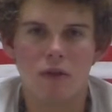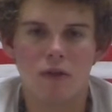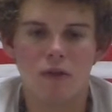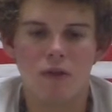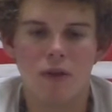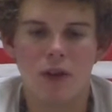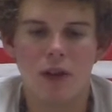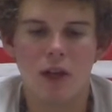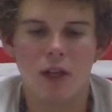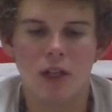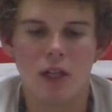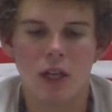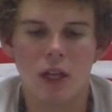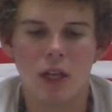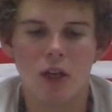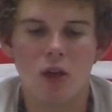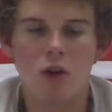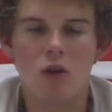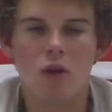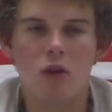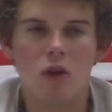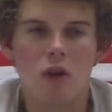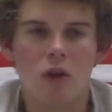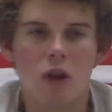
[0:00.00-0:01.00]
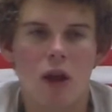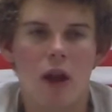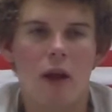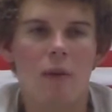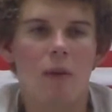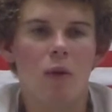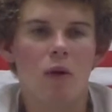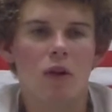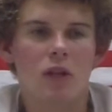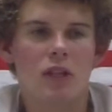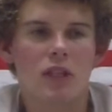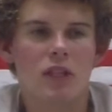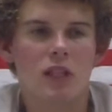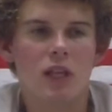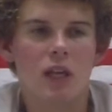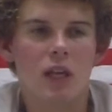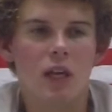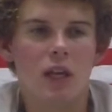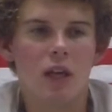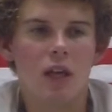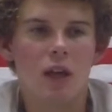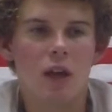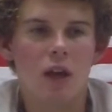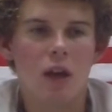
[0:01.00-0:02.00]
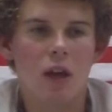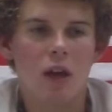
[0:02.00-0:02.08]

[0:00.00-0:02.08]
fish, and you're able to see